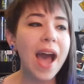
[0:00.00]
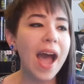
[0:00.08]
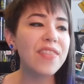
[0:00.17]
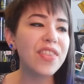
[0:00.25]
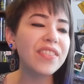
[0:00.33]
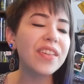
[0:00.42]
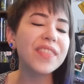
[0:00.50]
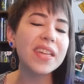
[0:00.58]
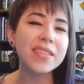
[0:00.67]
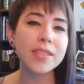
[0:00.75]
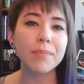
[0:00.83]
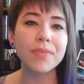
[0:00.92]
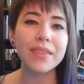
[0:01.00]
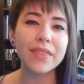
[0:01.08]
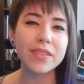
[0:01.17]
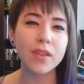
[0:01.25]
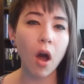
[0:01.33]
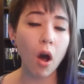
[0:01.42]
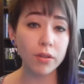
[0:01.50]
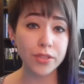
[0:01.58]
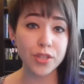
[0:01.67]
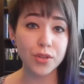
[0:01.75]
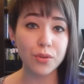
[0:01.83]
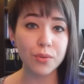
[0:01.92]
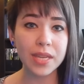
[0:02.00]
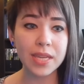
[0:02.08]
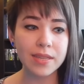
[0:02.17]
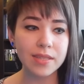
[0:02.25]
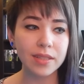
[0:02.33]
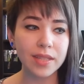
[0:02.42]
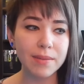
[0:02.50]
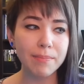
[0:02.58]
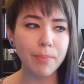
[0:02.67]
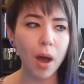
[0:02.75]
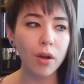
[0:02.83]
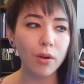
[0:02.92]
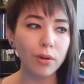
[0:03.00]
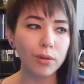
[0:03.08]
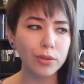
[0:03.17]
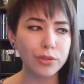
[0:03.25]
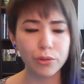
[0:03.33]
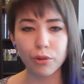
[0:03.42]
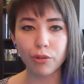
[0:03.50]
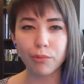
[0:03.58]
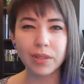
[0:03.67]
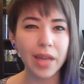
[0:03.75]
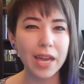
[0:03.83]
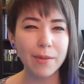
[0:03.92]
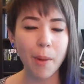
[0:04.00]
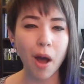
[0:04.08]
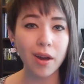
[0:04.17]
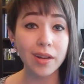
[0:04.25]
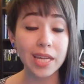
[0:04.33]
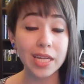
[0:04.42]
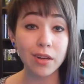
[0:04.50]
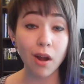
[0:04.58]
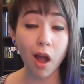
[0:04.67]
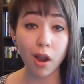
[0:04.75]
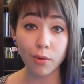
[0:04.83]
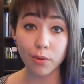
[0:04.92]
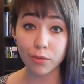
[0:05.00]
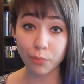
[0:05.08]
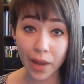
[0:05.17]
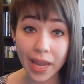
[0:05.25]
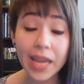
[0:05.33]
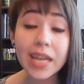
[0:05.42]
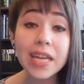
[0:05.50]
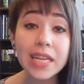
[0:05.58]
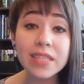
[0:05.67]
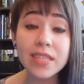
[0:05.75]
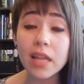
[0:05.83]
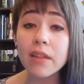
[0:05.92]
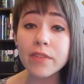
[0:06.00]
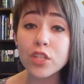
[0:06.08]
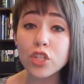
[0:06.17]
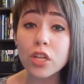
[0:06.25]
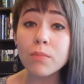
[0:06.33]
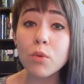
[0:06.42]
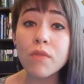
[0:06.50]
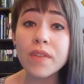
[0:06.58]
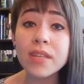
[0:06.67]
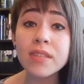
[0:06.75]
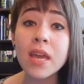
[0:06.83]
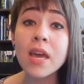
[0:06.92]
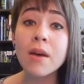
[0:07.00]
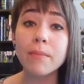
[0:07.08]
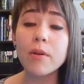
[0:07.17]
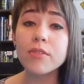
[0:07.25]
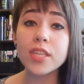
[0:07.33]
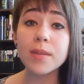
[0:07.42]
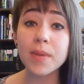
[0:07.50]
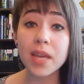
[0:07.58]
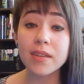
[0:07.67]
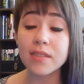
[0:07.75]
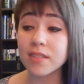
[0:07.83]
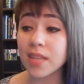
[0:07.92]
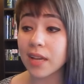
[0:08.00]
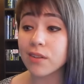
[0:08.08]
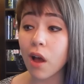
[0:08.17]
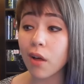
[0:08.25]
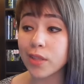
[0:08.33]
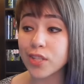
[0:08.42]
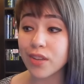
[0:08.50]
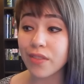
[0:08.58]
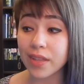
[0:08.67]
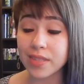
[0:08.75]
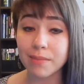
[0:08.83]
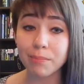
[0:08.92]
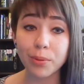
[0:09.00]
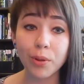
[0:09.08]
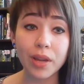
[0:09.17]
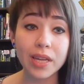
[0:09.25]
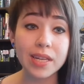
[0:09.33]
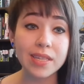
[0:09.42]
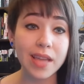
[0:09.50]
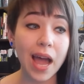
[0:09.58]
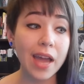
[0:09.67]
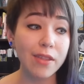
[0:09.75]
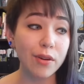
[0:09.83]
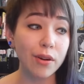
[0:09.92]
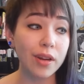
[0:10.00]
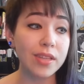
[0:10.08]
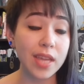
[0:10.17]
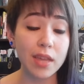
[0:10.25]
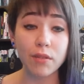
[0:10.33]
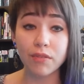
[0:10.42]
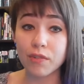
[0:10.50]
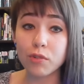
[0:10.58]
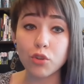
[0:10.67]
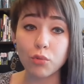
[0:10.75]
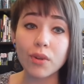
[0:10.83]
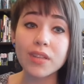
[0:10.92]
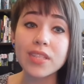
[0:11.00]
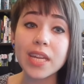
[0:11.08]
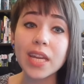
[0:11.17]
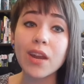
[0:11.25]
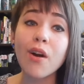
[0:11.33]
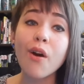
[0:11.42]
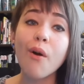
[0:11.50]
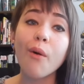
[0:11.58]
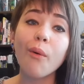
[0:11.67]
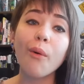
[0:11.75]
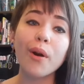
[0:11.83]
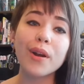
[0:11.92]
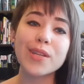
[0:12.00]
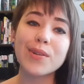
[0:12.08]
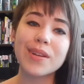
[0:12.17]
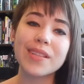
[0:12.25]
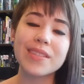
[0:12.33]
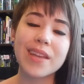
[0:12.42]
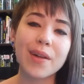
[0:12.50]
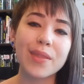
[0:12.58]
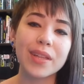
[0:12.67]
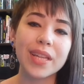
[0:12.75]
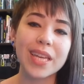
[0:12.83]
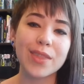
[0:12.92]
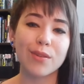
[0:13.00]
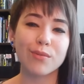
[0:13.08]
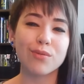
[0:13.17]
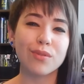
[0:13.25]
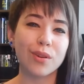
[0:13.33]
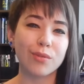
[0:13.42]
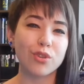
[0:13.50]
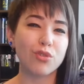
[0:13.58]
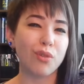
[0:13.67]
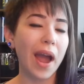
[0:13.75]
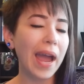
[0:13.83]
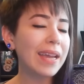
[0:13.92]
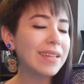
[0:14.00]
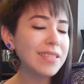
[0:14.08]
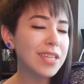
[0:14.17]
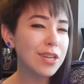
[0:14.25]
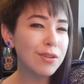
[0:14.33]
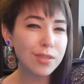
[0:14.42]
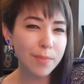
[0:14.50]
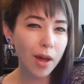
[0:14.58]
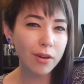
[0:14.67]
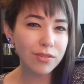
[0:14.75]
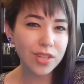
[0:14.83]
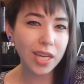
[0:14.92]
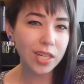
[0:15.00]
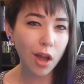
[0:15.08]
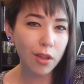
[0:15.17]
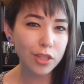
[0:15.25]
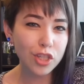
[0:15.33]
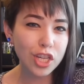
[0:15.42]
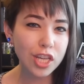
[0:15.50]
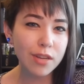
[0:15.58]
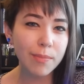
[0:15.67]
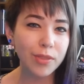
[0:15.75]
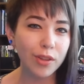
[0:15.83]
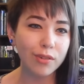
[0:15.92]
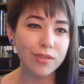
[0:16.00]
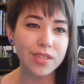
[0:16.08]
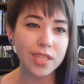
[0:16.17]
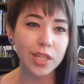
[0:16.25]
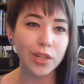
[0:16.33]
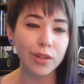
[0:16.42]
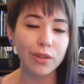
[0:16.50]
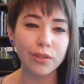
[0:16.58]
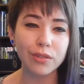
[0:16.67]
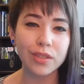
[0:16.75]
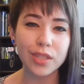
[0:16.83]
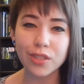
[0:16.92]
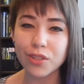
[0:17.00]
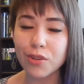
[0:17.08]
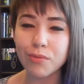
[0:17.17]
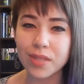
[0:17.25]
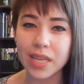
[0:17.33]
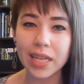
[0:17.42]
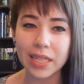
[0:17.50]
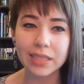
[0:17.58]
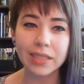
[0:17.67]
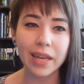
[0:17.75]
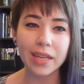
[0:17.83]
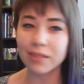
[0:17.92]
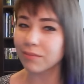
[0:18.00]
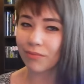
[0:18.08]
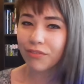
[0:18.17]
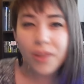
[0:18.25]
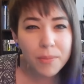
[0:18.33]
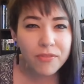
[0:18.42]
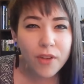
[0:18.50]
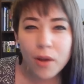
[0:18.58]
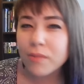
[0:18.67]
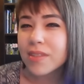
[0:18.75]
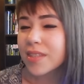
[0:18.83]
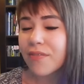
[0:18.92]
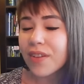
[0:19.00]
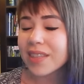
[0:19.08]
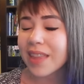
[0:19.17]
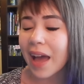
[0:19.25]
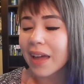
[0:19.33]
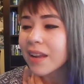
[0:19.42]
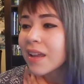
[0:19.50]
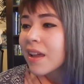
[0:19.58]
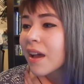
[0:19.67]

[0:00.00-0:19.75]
I think that that's something that's all too easily bungled or relied upon in an awkward way in television and movies, mostly because the technology that's employed is either futuristic, or you can tell that, like, they're trying to use modern technology, but they're still using, like, flip phones, stuff like that.